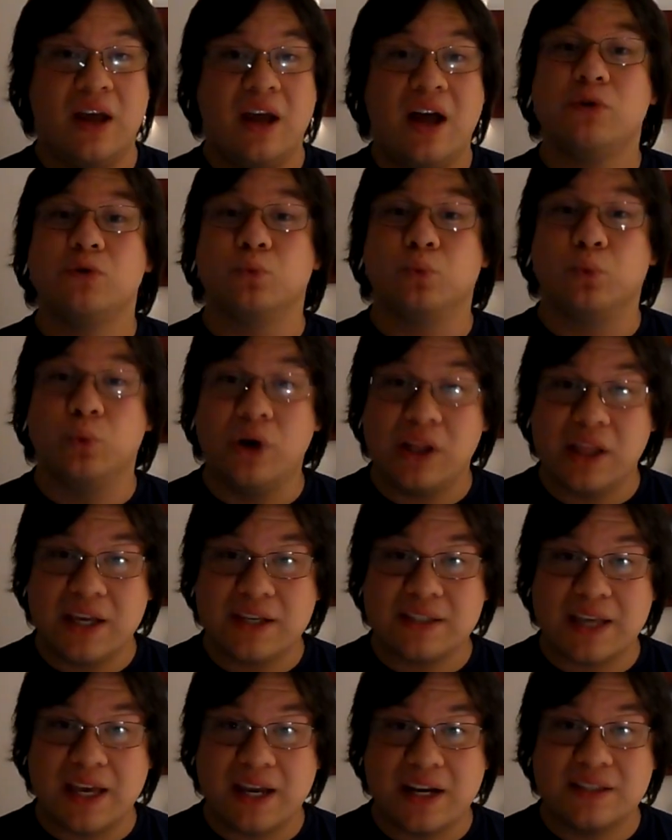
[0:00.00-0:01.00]
I was really
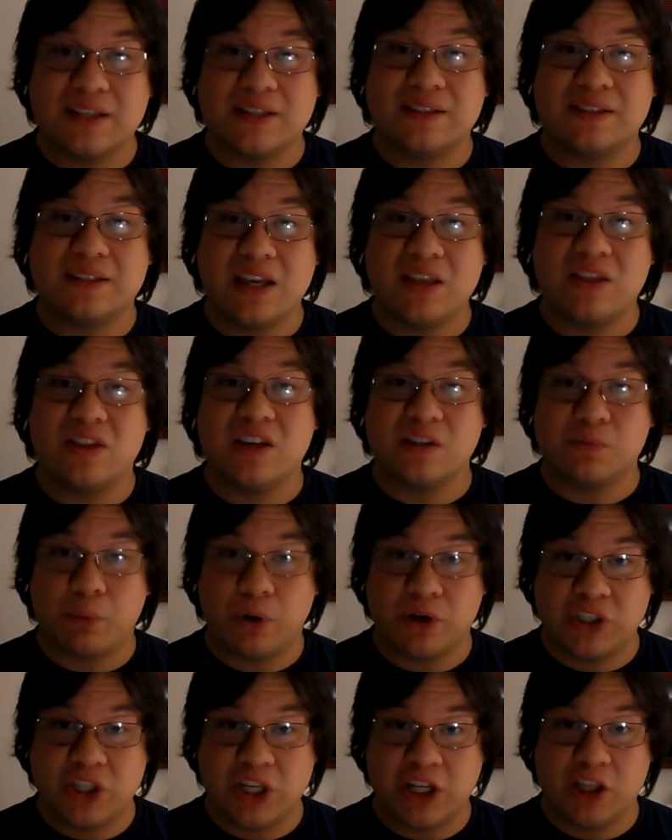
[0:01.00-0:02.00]
excited to see this
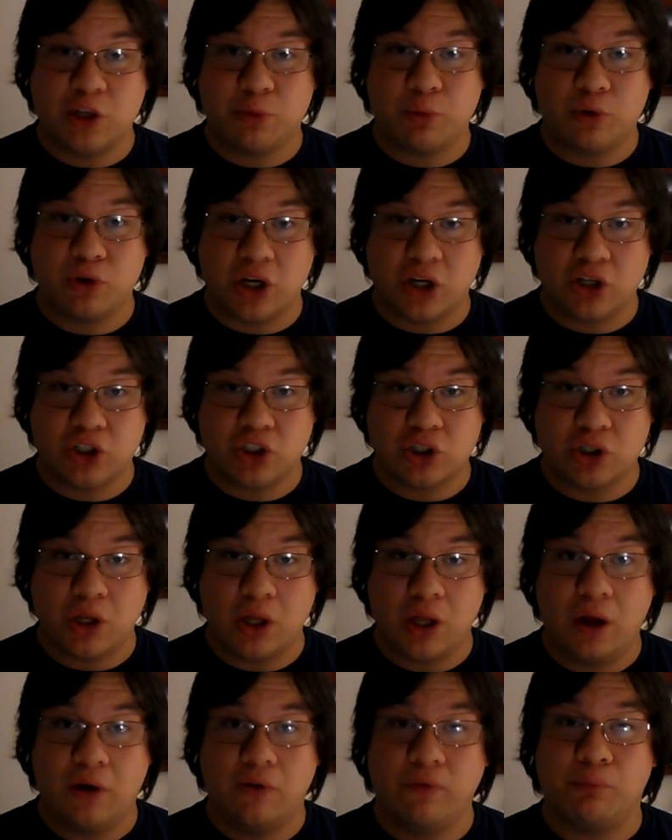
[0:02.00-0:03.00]
particular
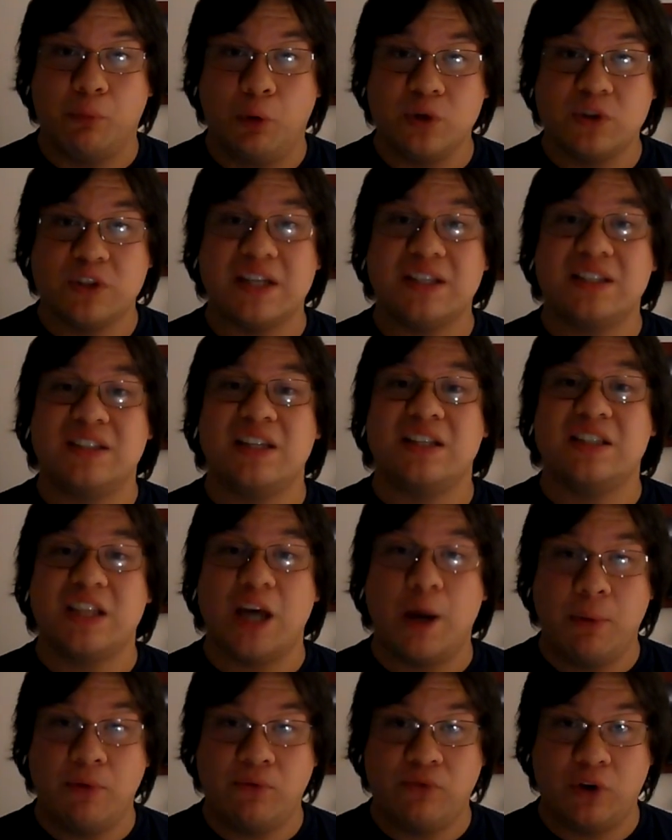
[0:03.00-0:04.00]
production of Mozart's Die
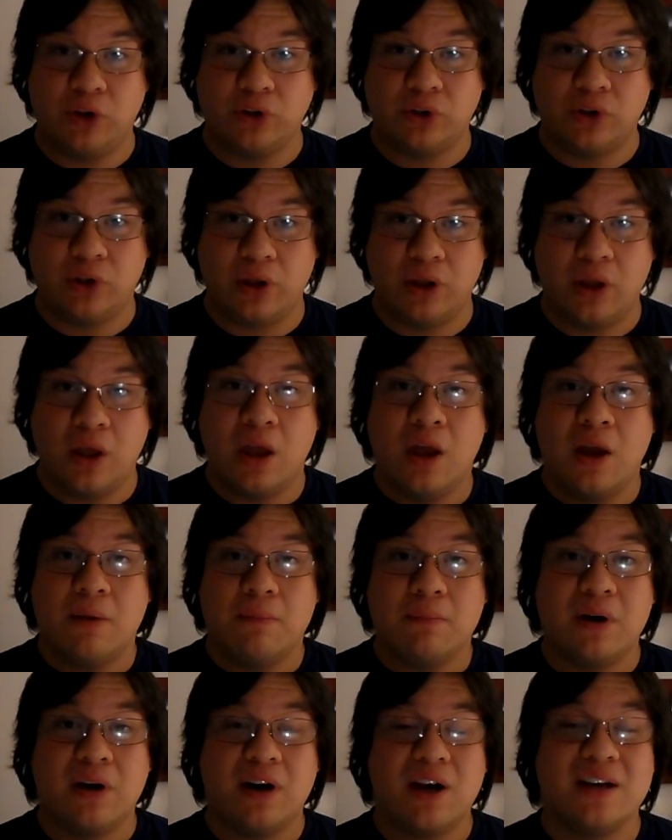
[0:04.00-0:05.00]
Zauberflöte
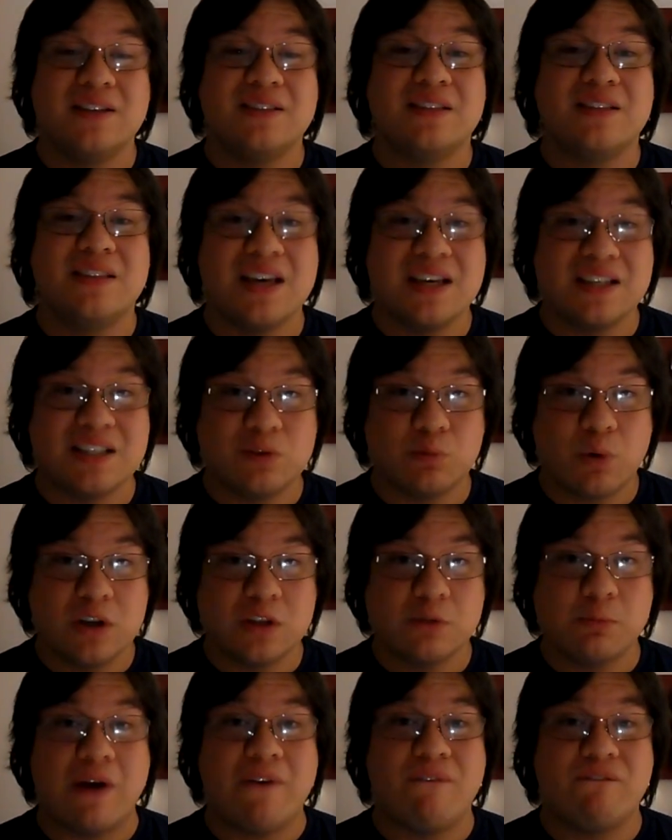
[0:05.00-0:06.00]
because this
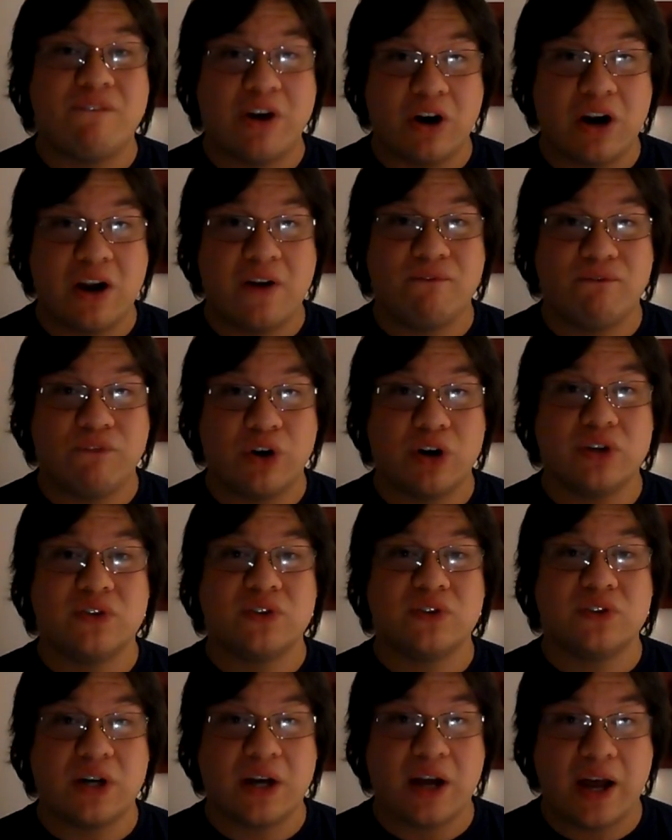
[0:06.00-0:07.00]
was my very
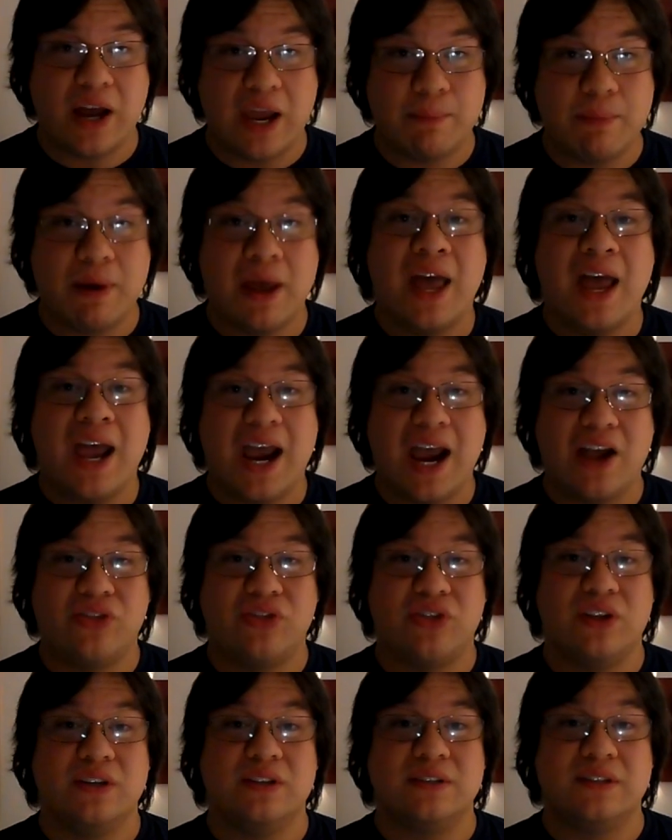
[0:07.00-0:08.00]
first time
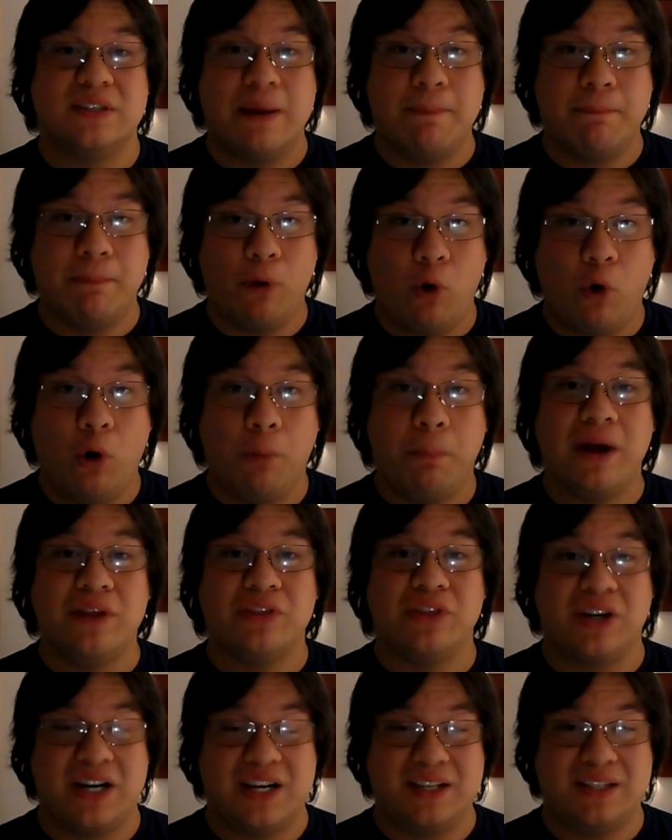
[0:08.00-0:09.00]
at the
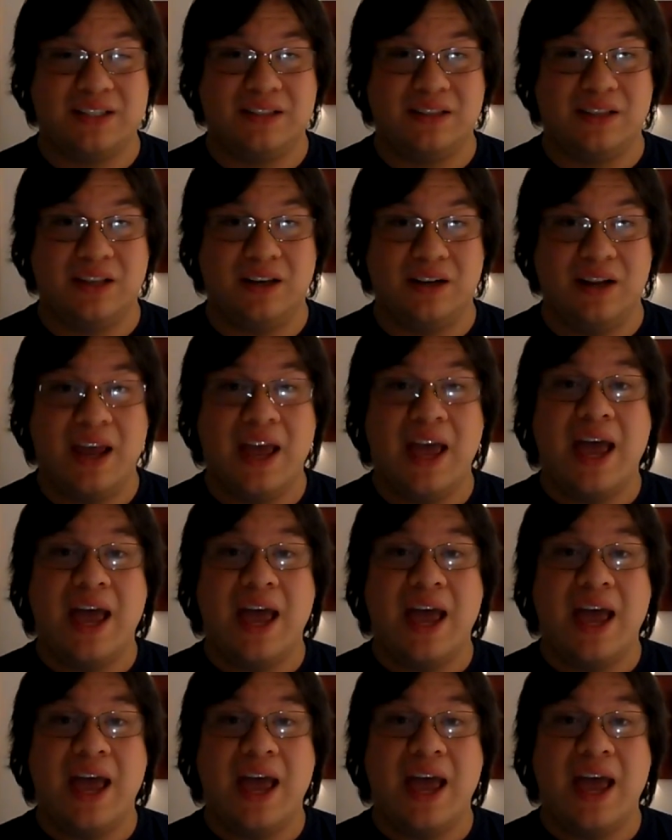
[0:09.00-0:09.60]
Semperoper Dresden.